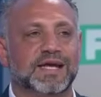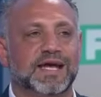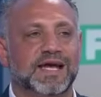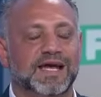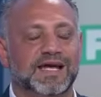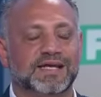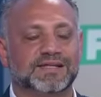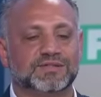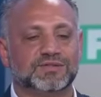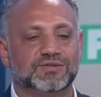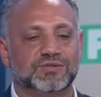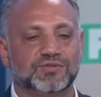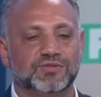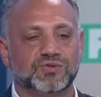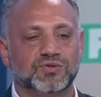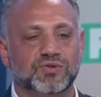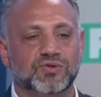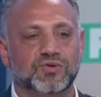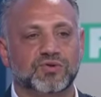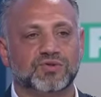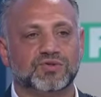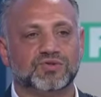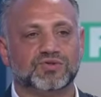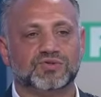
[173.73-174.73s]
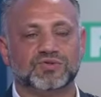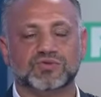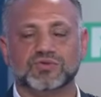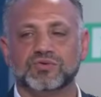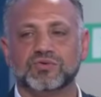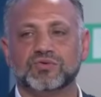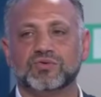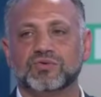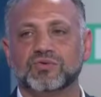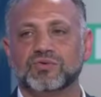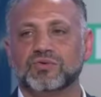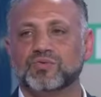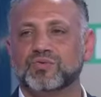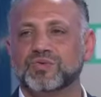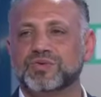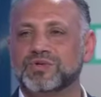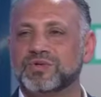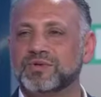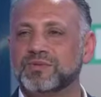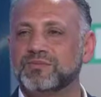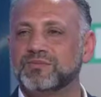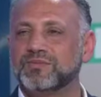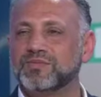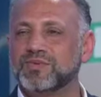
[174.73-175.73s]
as you know, in school with
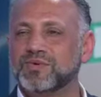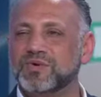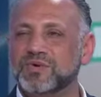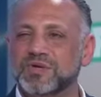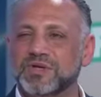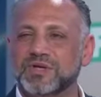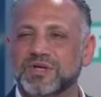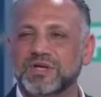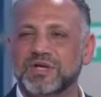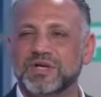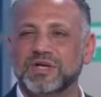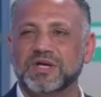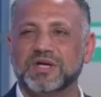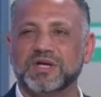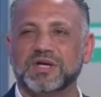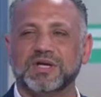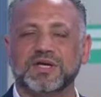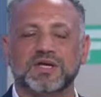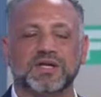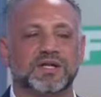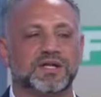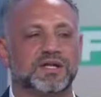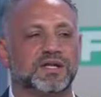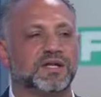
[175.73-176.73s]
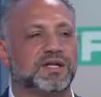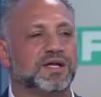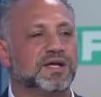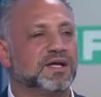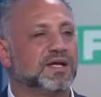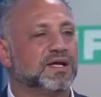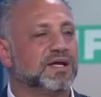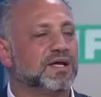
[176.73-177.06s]
the bullying mm-hmm. and